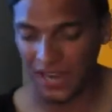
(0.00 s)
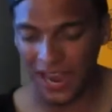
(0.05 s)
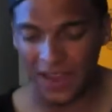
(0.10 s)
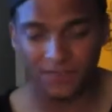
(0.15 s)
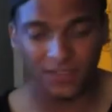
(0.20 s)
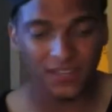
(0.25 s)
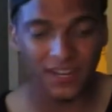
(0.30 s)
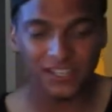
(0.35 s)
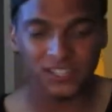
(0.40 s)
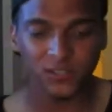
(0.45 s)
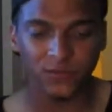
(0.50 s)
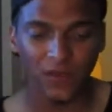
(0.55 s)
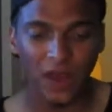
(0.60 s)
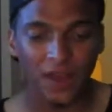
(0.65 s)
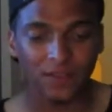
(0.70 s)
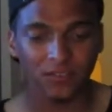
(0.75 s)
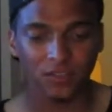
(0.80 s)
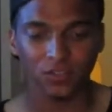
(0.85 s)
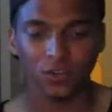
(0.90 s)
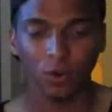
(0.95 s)
I have the next
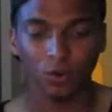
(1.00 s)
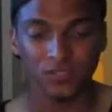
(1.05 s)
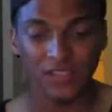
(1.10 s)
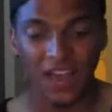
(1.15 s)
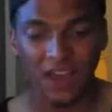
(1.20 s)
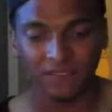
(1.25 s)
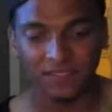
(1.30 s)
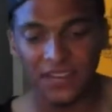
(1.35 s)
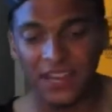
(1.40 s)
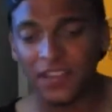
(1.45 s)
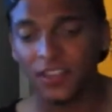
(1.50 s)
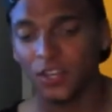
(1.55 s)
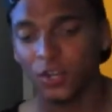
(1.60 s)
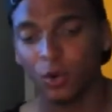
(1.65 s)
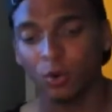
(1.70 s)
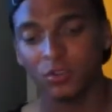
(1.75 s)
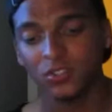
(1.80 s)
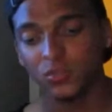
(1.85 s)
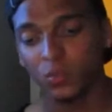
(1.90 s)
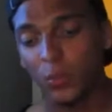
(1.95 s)
5-year goals. I have daily
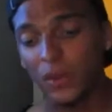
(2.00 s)
goals,